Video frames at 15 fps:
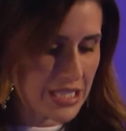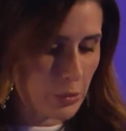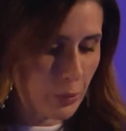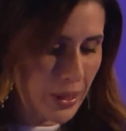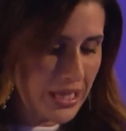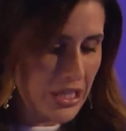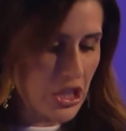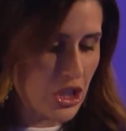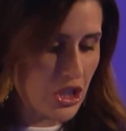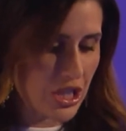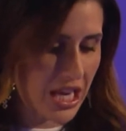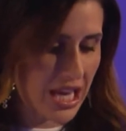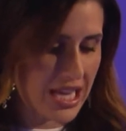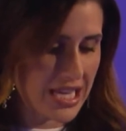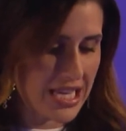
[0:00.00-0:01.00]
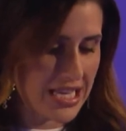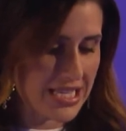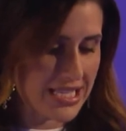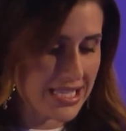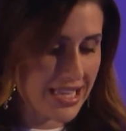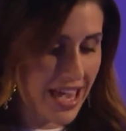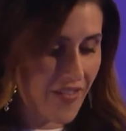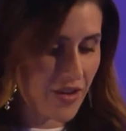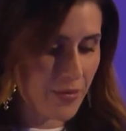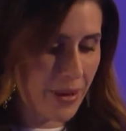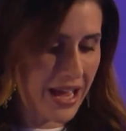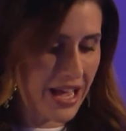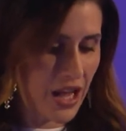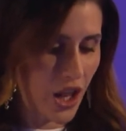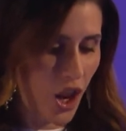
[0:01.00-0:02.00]
to pitch is Gavin
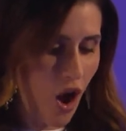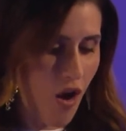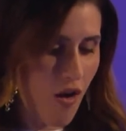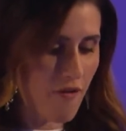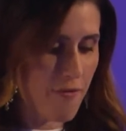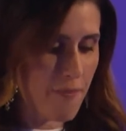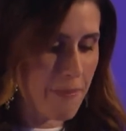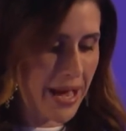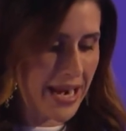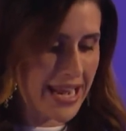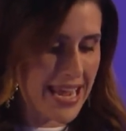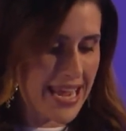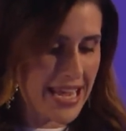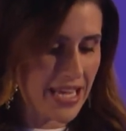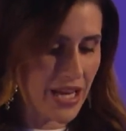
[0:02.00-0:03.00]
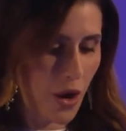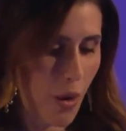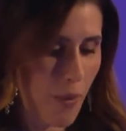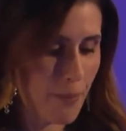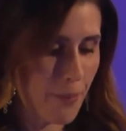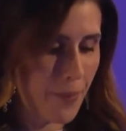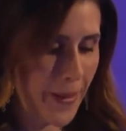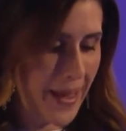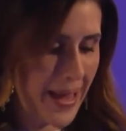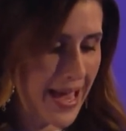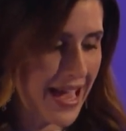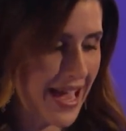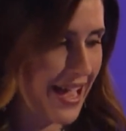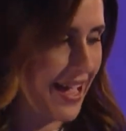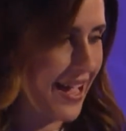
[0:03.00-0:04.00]
Mail of
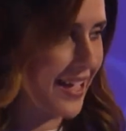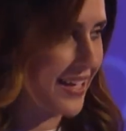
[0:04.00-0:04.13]
MoneyCompare.